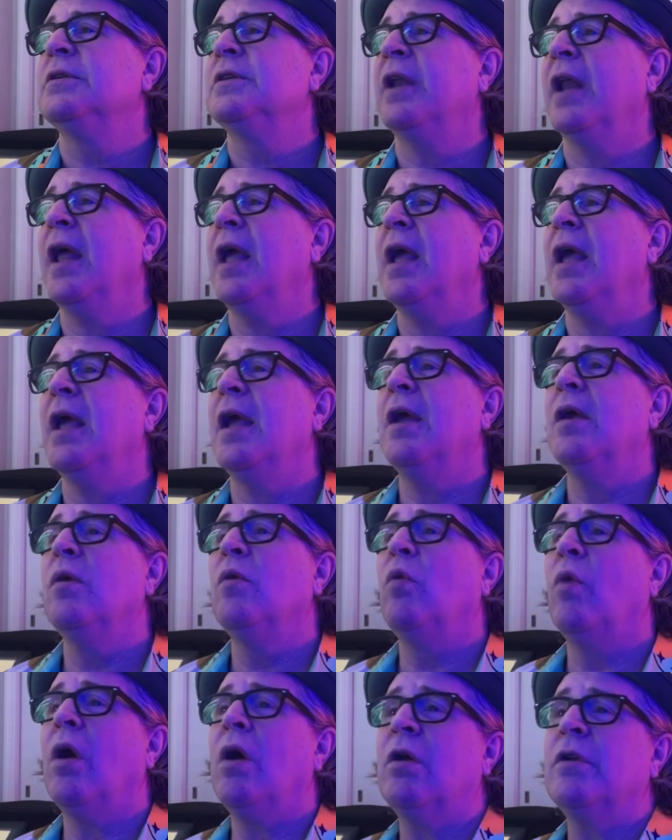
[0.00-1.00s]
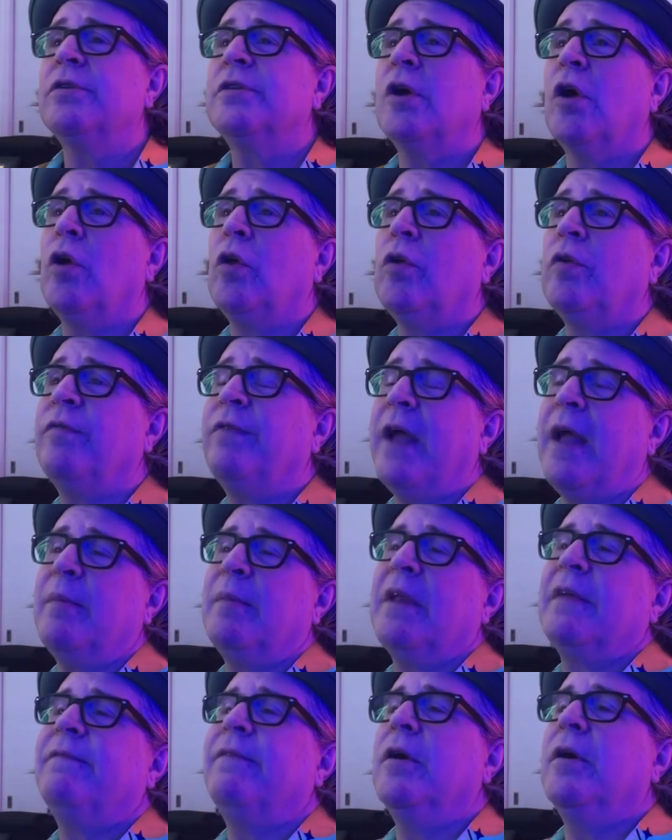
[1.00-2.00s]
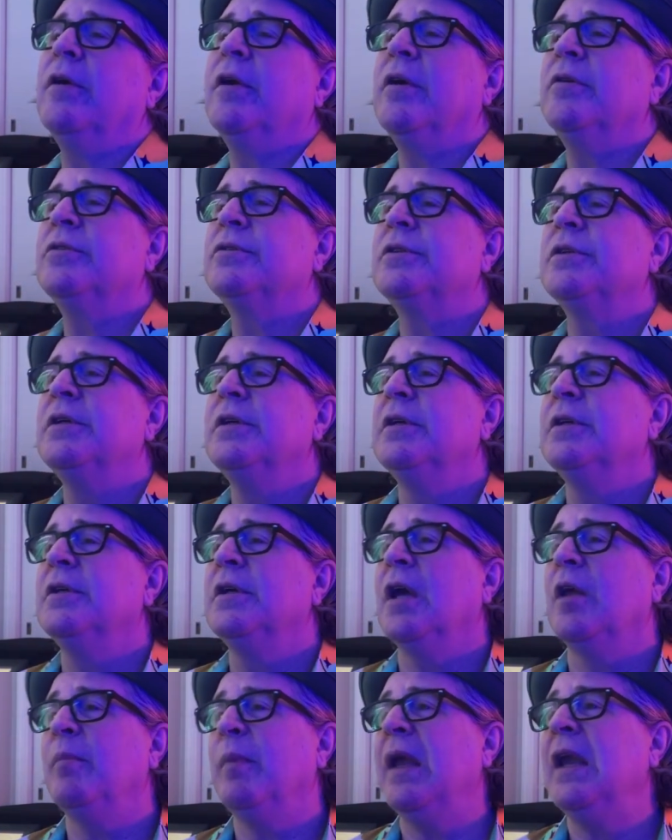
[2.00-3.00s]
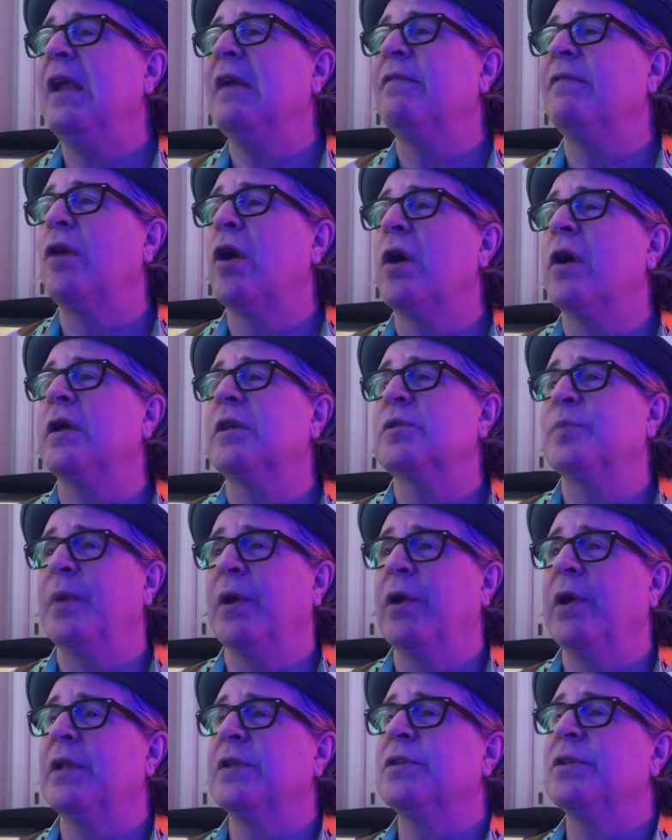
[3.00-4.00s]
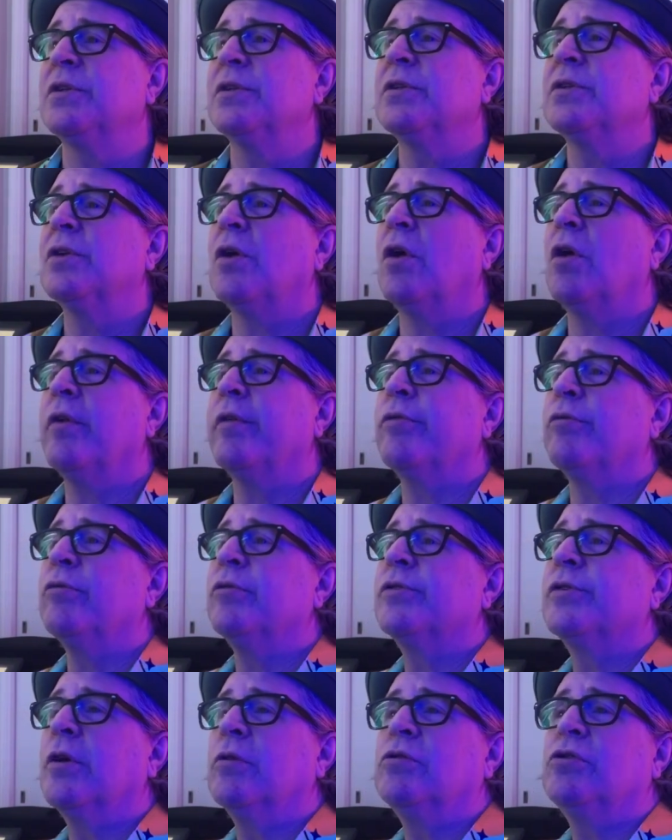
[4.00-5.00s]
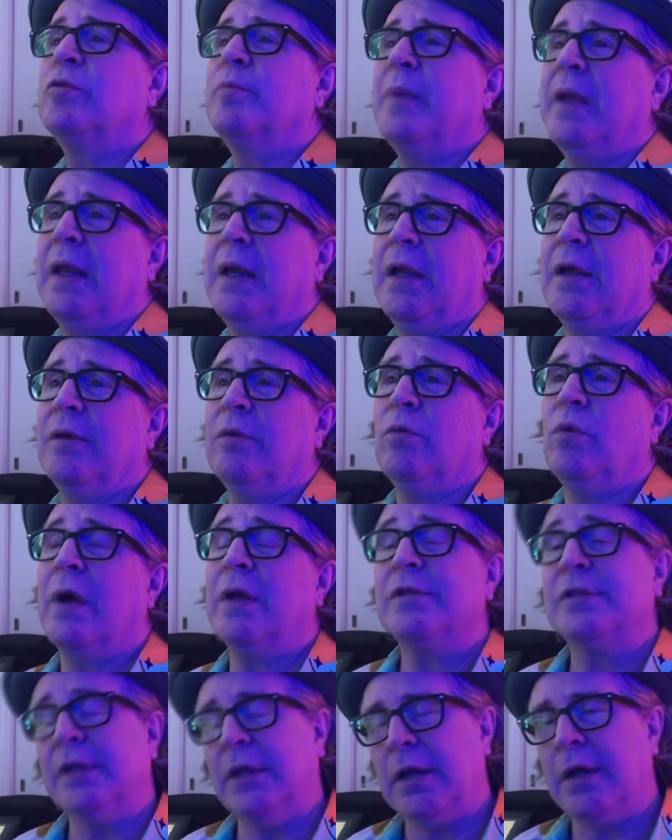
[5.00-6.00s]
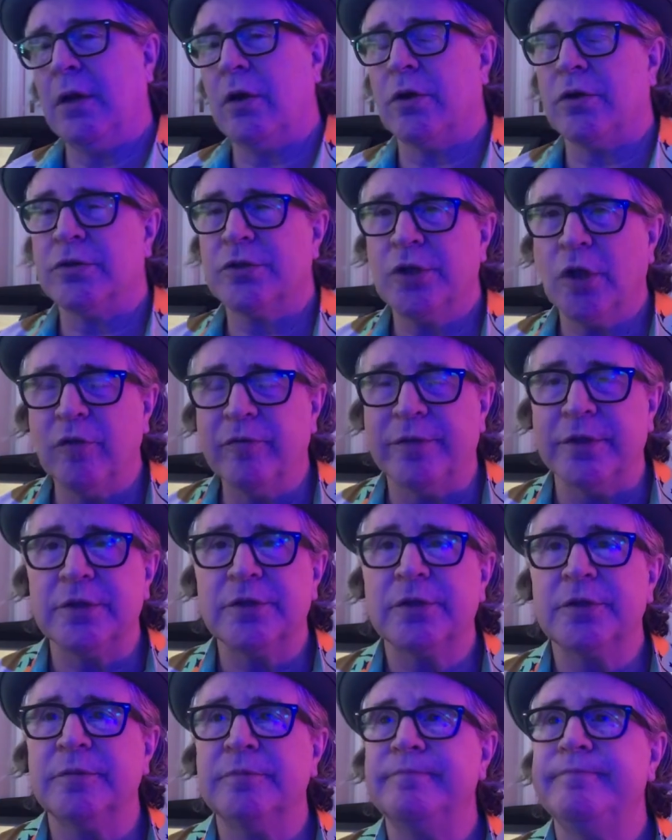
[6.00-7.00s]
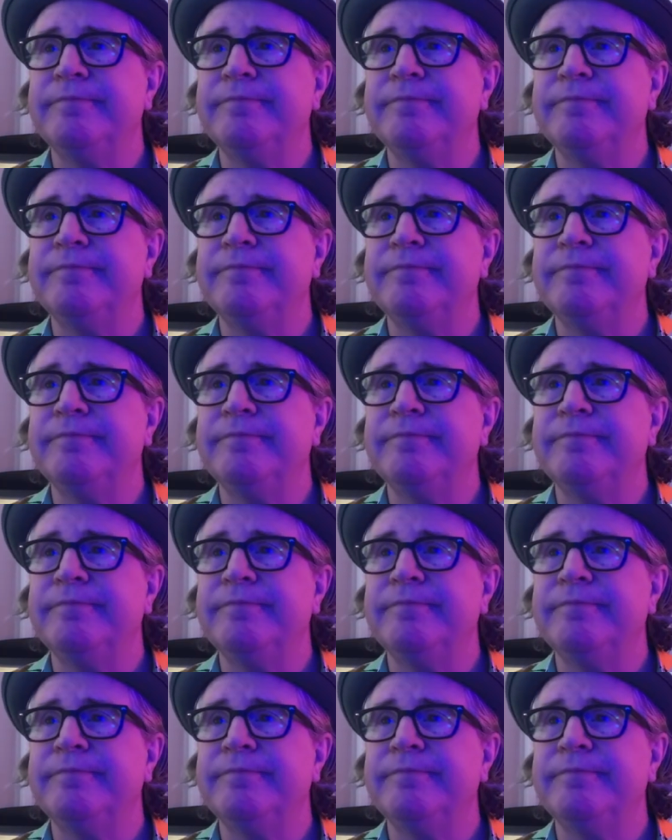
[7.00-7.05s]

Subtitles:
Today, walls hold family photos, and many of our experiences are through social media while sitting on our sofas.